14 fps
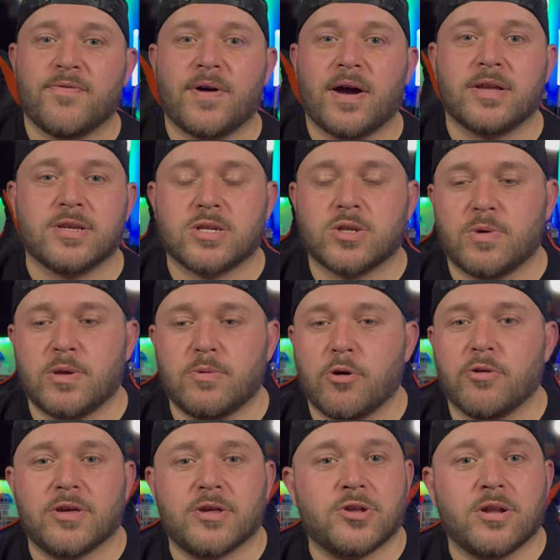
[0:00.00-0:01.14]
fine just the way they
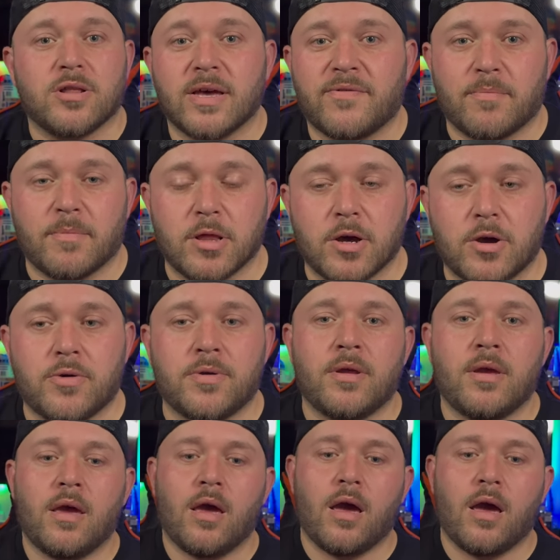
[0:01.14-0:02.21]
were. They should have left them alone.